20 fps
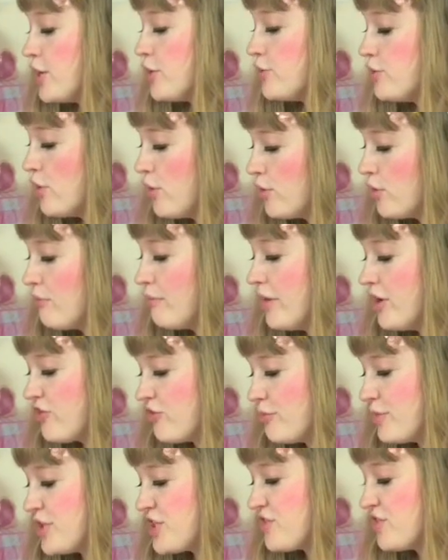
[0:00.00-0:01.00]
You know your
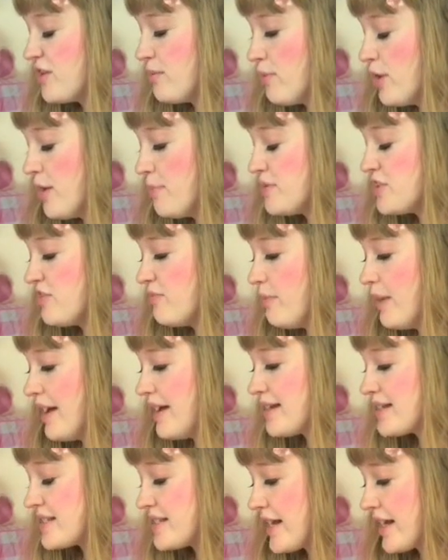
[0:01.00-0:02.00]
measurements for the purpose of
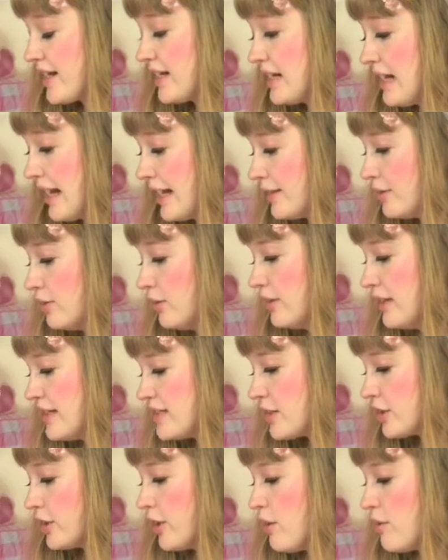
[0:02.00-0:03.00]
buying second-hand
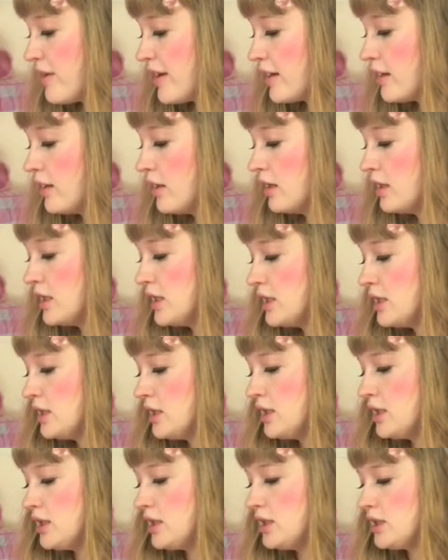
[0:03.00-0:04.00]
Lolita clothing.
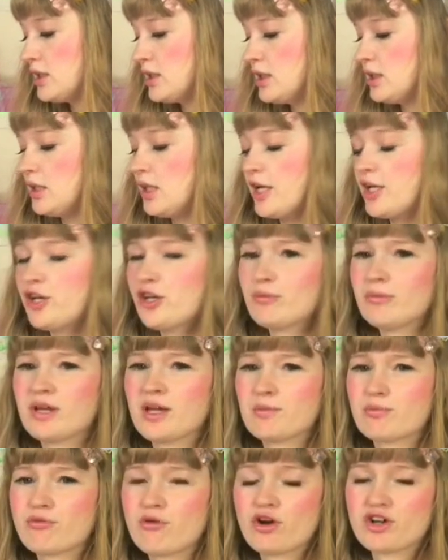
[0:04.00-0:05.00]
I know
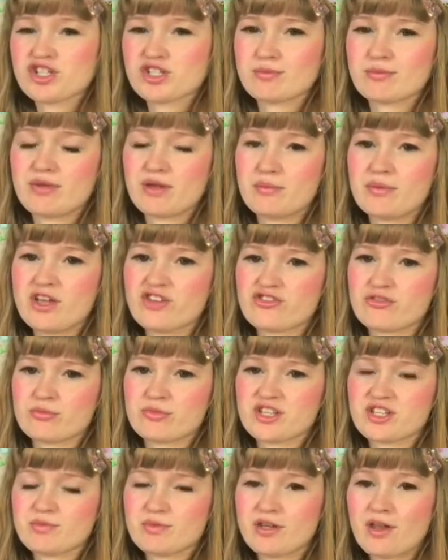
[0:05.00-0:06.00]
my approximate
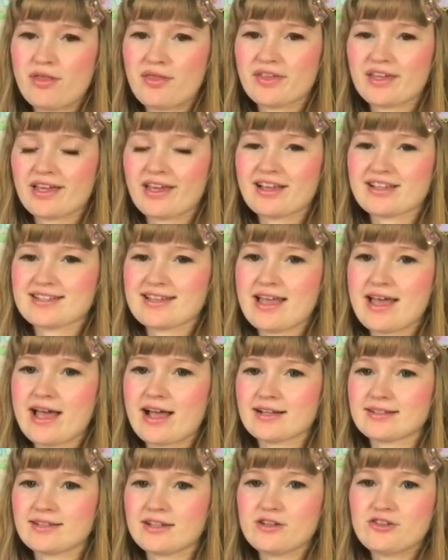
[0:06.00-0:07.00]
measurements, but nothing
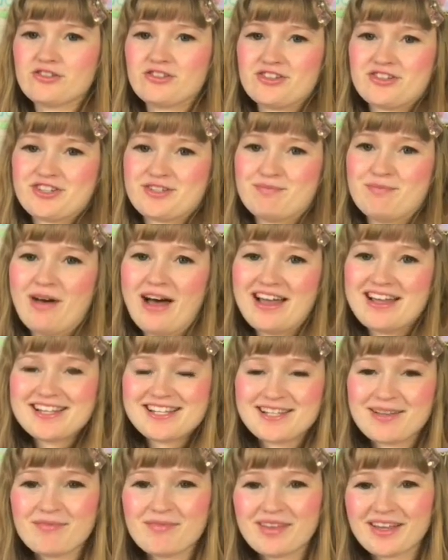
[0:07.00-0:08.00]
exact. I usually just buy
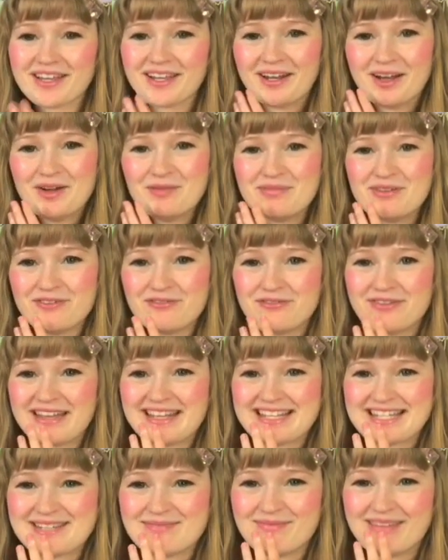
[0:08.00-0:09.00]
something and hope it
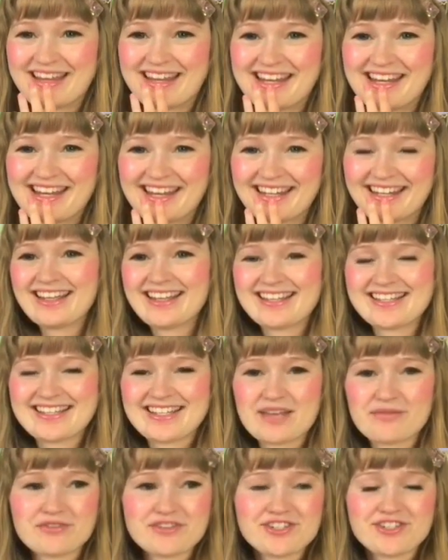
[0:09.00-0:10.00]
fits me. It's
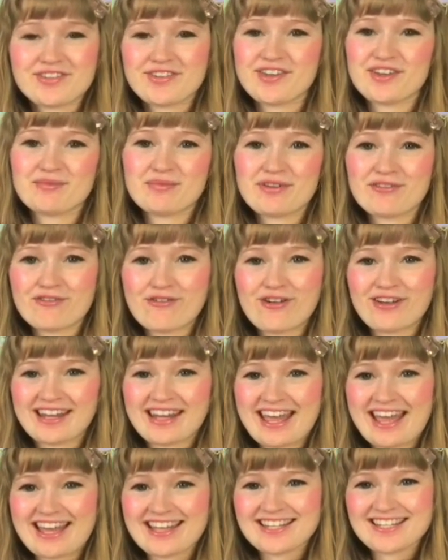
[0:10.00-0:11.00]
never steered me wrong
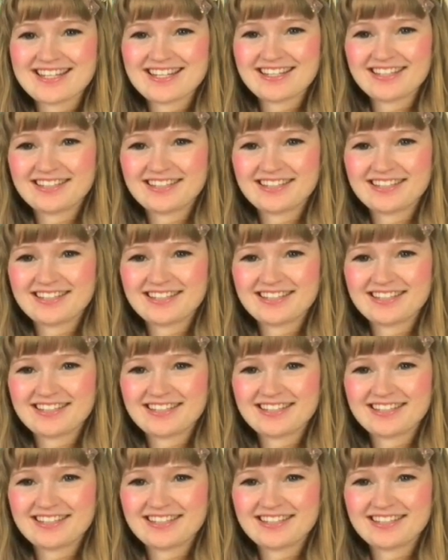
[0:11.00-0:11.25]
yet.